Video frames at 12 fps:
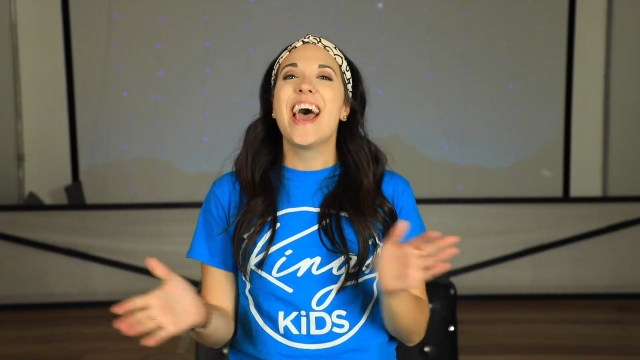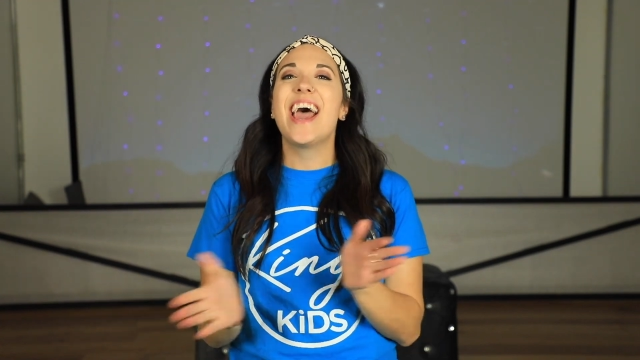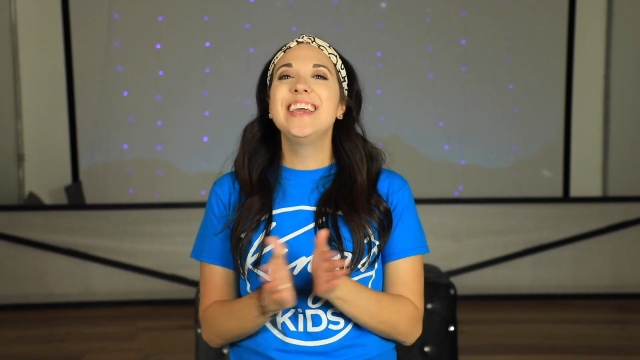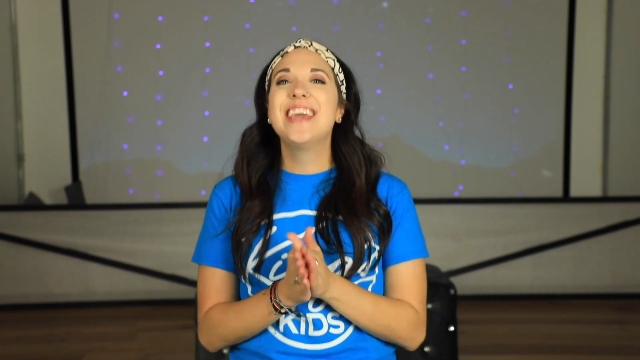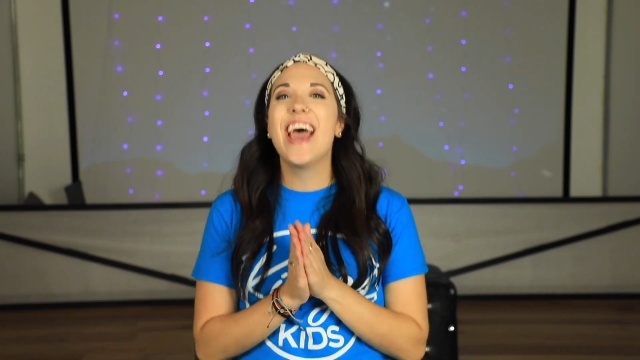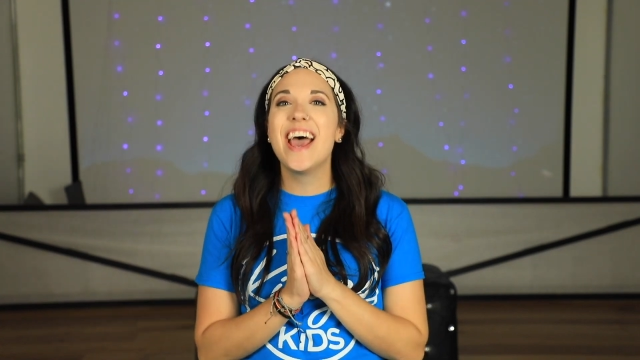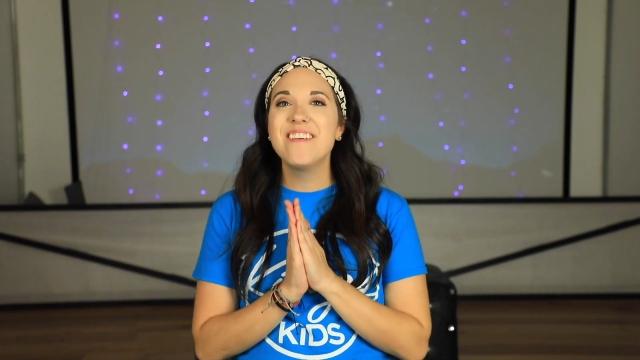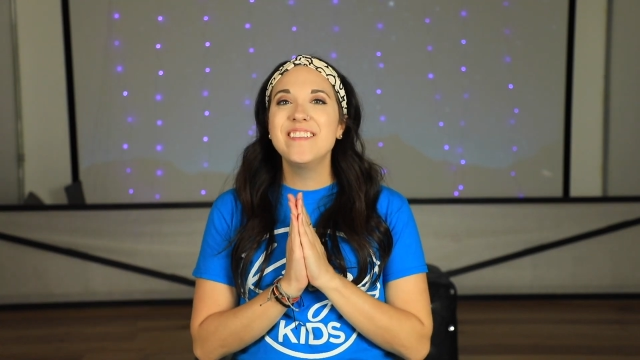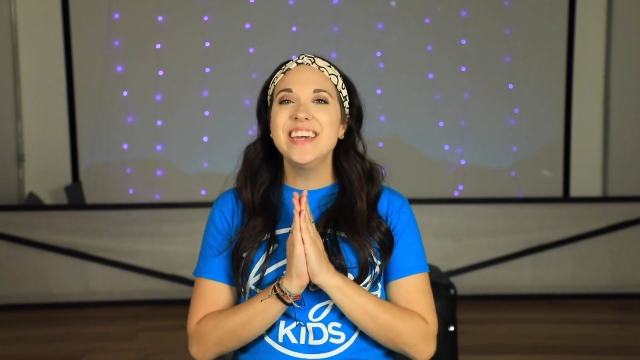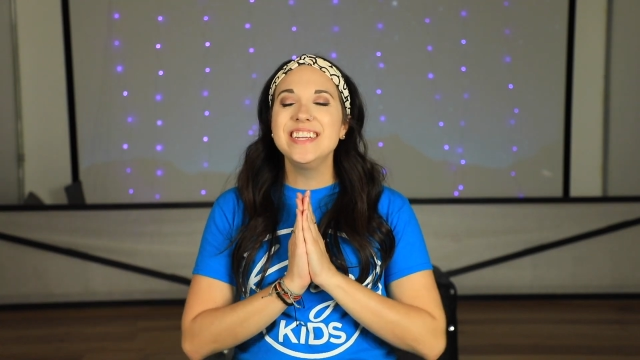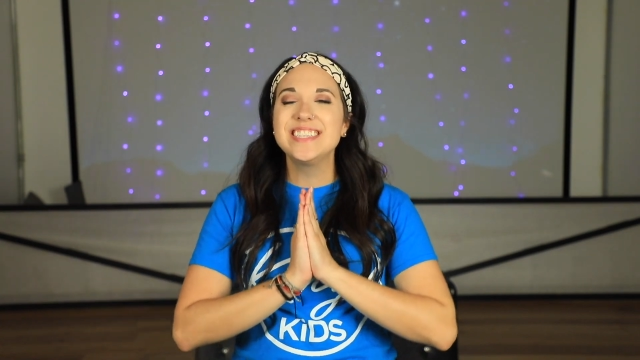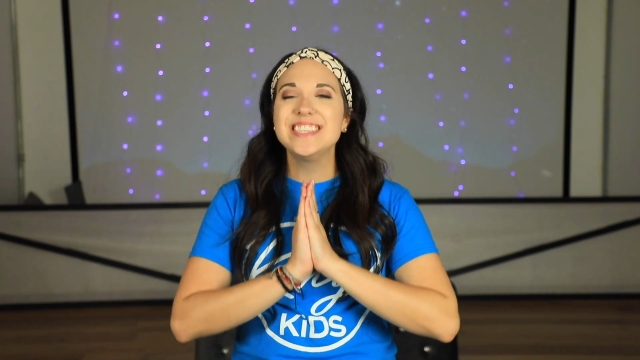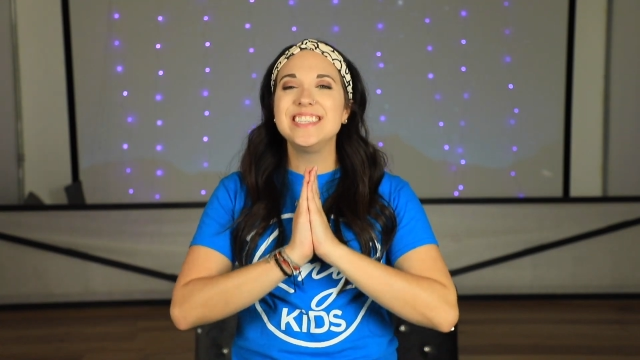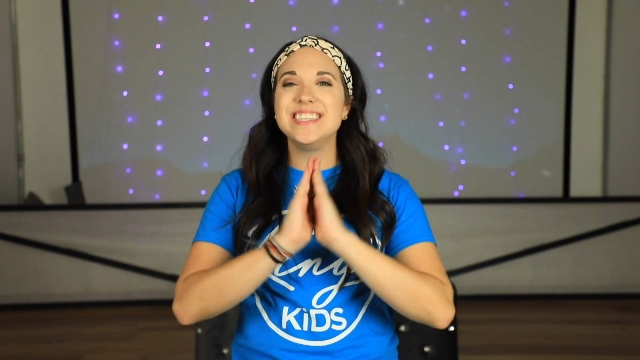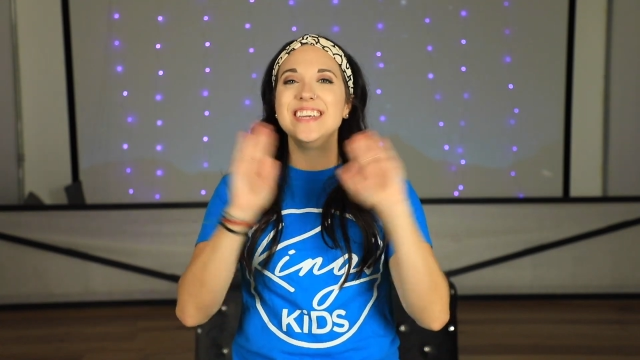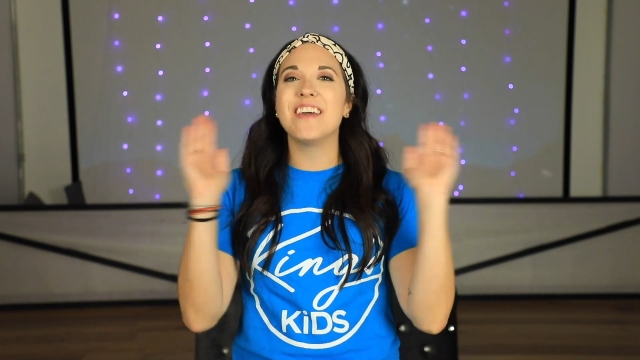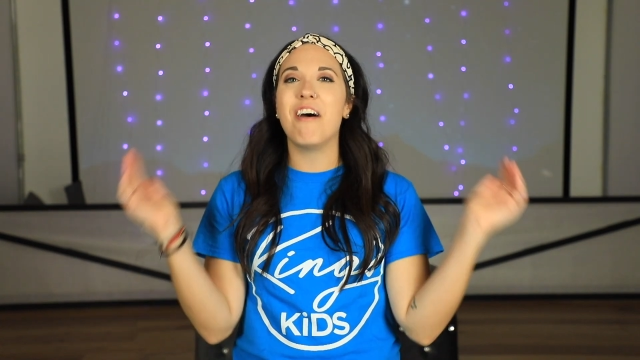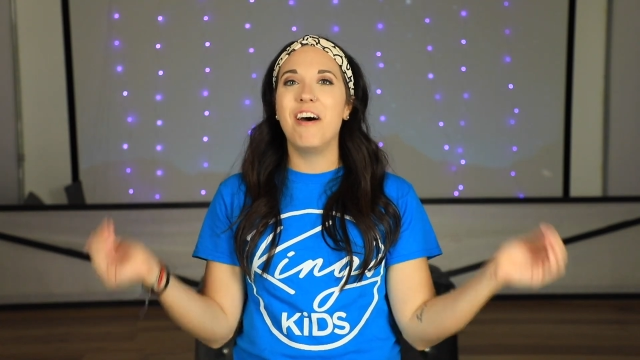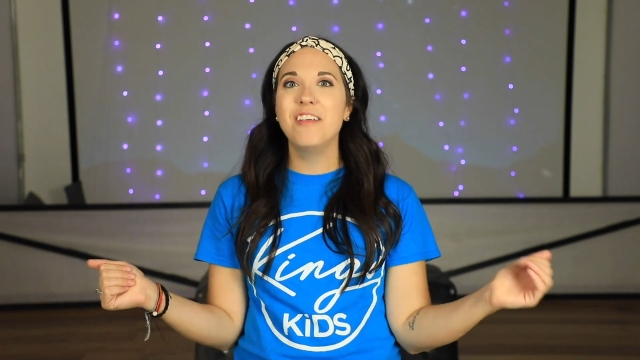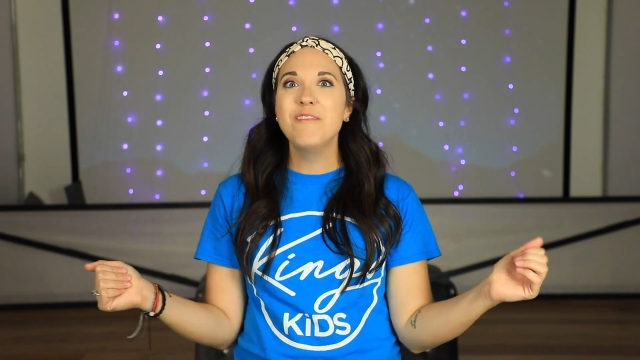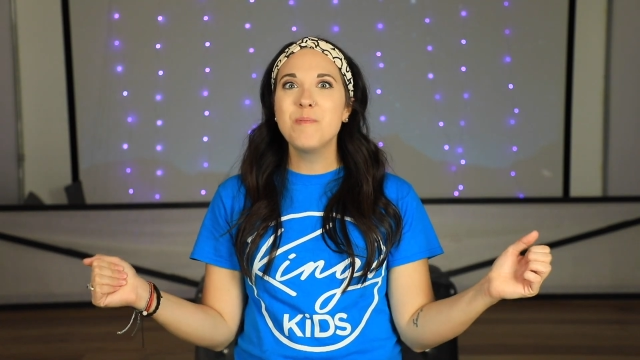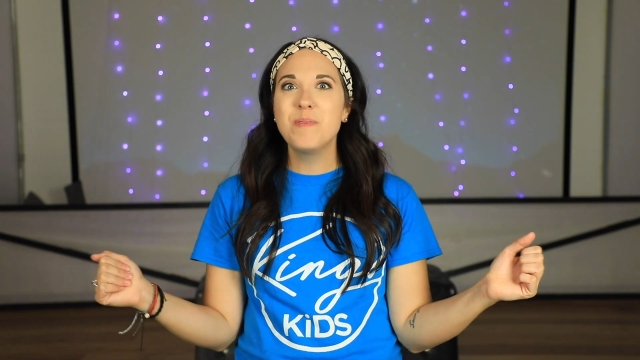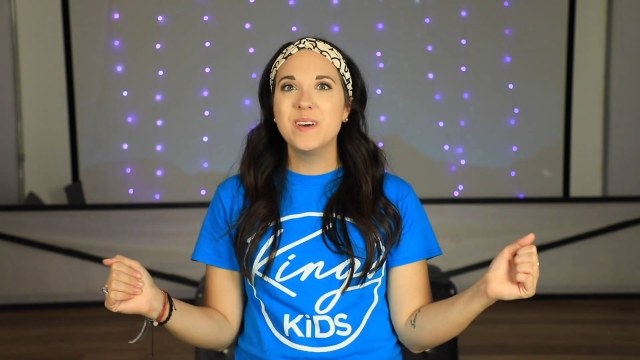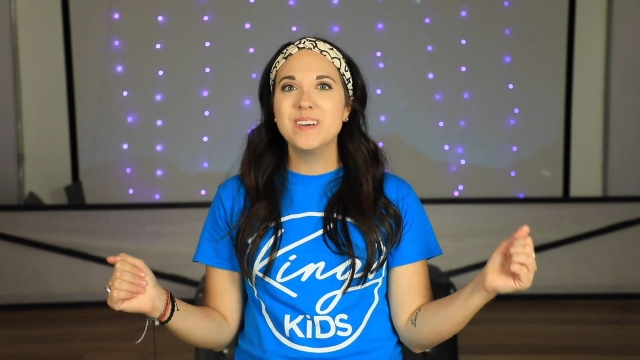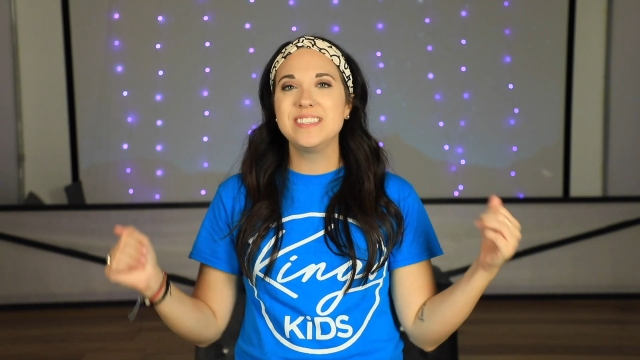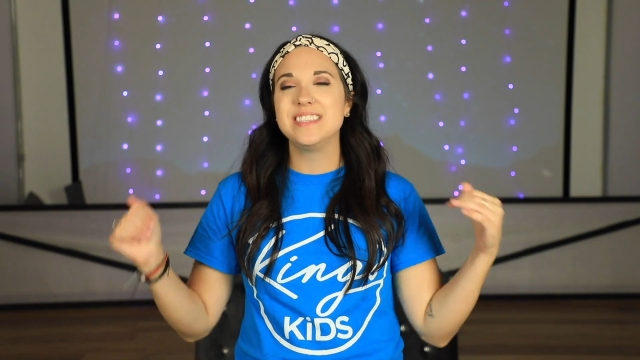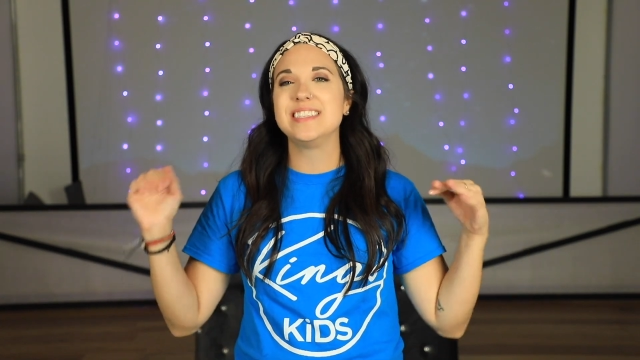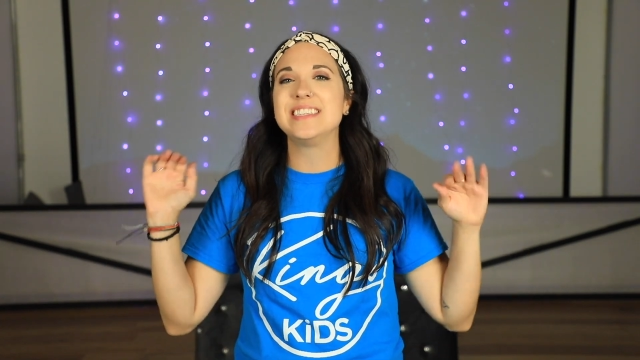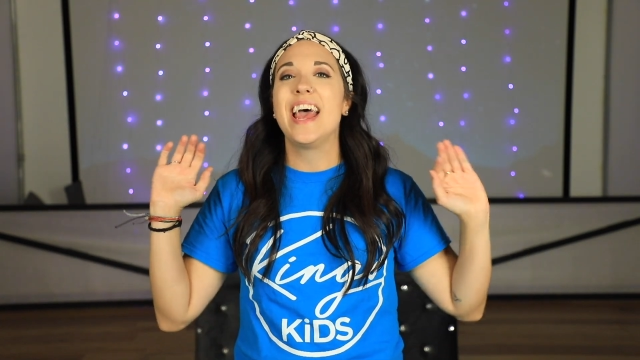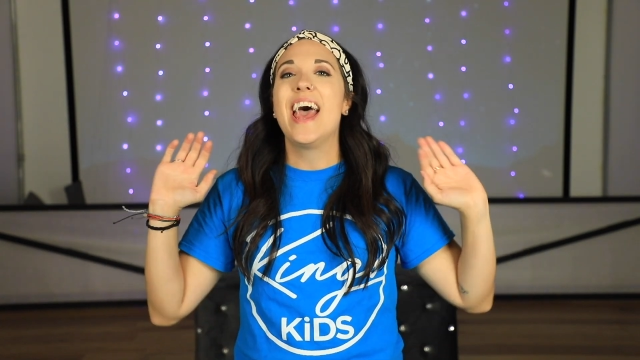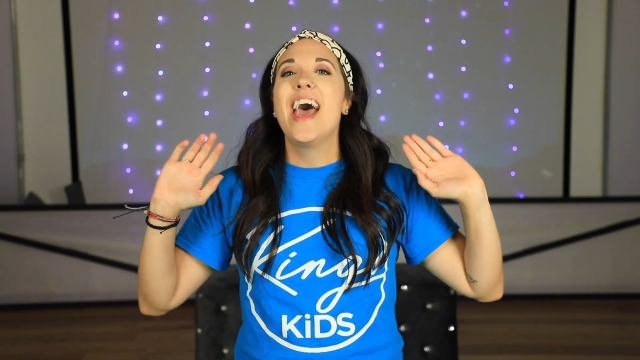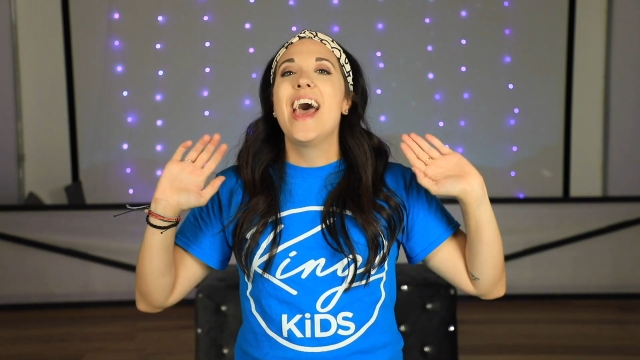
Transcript: I can't wait to see all of the posts